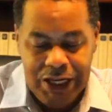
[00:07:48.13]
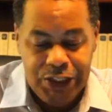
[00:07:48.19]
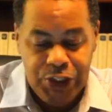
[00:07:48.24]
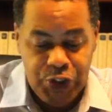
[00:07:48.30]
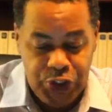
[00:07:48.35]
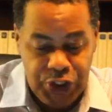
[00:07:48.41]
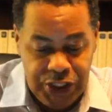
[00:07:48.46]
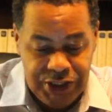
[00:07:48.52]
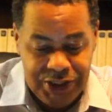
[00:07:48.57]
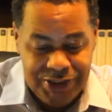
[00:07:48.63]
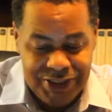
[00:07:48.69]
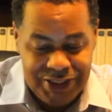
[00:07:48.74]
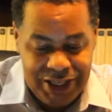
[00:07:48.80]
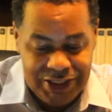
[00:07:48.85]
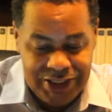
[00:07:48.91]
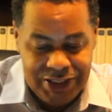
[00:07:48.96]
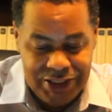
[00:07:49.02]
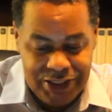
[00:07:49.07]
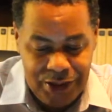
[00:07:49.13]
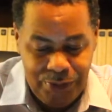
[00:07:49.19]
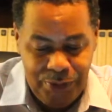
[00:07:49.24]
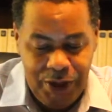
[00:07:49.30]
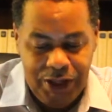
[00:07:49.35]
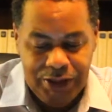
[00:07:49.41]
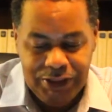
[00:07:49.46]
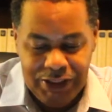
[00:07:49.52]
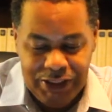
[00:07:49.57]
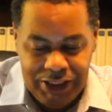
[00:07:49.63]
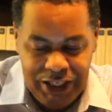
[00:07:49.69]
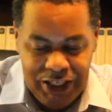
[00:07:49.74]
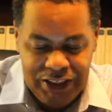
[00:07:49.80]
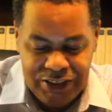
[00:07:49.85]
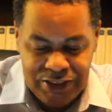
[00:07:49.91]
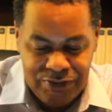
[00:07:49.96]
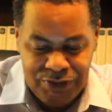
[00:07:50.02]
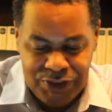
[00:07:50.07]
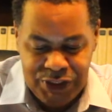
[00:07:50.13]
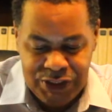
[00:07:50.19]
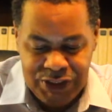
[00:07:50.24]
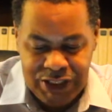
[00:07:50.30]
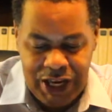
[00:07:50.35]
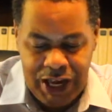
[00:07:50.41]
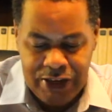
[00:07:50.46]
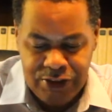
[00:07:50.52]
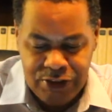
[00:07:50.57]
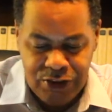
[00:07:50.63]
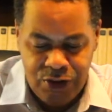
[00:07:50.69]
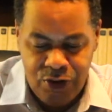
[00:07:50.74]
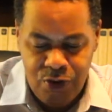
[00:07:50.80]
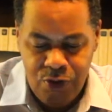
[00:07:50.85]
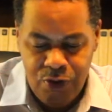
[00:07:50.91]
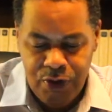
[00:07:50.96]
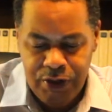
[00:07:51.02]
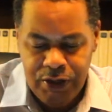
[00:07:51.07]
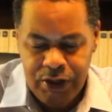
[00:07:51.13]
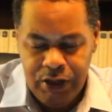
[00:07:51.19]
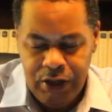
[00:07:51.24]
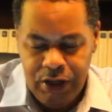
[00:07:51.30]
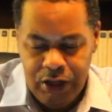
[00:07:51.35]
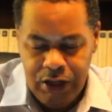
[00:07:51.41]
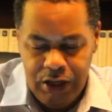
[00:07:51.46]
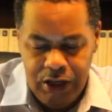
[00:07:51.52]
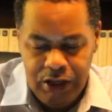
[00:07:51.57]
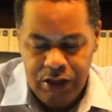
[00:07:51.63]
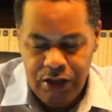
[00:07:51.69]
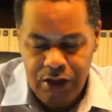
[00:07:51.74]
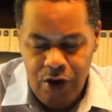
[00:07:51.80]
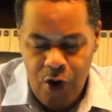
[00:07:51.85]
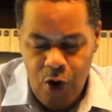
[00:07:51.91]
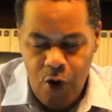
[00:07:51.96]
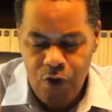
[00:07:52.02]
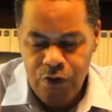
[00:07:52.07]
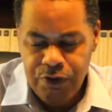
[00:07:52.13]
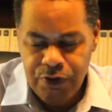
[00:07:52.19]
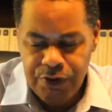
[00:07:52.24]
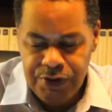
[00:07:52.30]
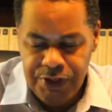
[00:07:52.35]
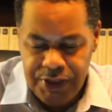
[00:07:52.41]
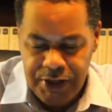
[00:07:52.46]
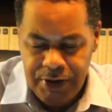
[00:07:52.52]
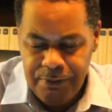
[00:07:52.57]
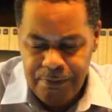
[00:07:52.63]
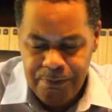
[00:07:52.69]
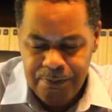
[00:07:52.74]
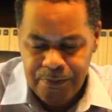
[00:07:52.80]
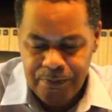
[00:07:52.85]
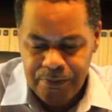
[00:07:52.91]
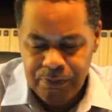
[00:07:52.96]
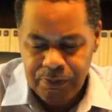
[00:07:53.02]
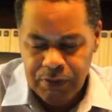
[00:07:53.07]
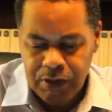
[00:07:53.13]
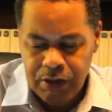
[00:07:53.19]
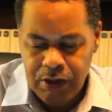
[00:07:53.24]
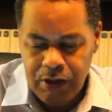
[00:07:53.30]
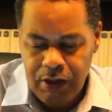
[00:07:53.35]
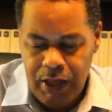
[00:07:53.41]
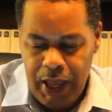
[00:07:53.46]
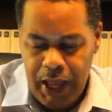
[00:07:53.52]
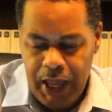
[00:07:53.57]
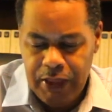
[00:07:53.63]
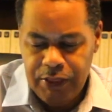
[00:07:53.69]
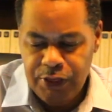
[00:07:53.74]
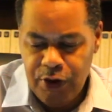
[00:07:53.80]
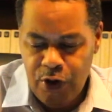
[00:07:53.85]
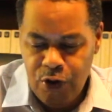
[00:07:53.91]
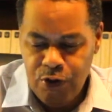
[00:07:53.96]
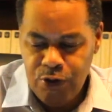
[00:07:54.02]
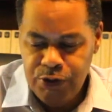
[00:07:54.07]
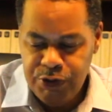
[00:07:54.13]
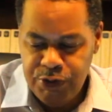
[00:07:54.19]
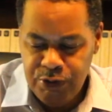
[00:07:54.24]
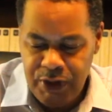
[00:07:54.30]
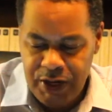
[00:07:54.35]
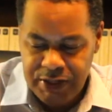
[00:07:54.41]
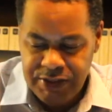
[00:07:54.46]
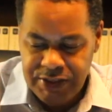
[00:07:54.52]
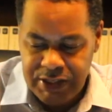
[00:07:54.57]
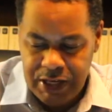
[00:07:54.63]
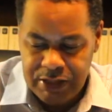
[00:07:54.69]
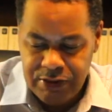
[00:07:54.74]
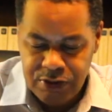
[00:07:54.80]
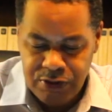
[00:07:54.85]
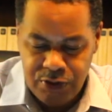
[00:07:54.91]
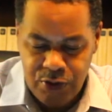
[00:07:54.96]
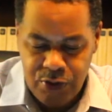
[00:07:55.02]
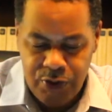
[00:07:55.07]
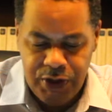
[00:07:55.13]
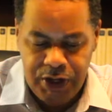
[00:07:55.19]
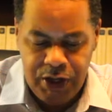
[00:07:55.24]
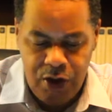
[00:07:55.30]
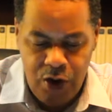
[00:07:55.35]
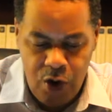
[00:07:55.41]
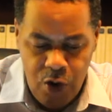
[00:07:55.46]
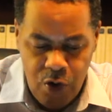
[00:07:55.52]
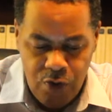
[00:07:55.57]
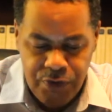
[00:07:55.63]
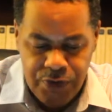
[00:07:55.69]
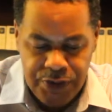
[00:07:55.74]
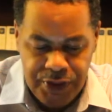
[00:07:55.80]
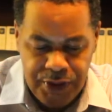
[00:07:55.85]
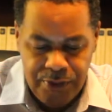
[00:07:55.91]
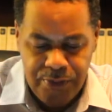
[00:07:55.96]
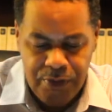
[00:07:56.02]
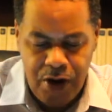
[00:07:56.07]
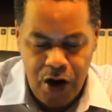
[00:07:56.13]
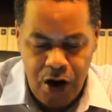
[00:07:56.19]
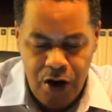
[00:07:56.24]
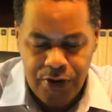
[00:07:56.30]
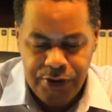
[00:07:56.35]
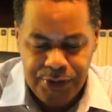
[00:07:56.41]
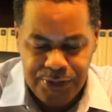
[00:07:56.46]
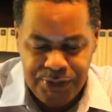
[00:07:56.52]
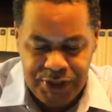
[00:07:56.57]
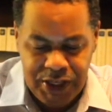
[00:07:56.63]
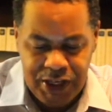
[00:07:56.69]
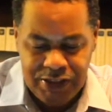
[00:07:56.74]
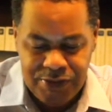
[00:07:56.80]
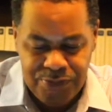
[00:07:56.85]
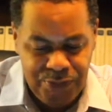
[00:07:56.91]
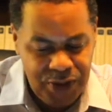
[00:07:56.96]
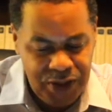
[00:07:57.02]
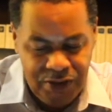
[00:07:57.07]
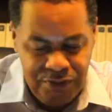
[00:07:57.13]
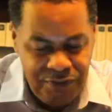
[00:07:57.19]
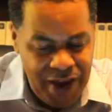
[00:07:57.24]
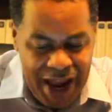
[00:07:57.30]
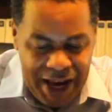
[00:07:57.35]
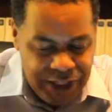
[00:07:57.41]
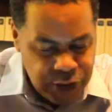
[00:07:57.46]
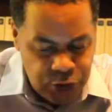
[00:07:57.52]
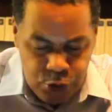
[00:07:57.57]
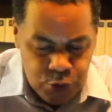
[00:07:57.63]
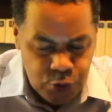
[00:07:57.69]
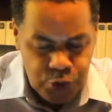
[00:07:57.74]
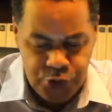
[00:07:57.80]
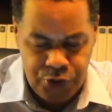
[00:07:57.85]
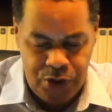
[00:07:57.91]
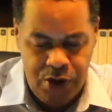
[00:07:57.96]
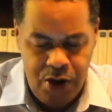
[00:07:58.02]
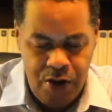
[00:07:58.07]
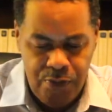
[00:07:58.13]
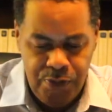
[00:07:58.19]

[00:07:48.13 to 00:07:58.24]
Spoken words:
Jesus said to them, the kings of the Gentiles lord it over them, and those who exercise authority over them call themselves benefactors.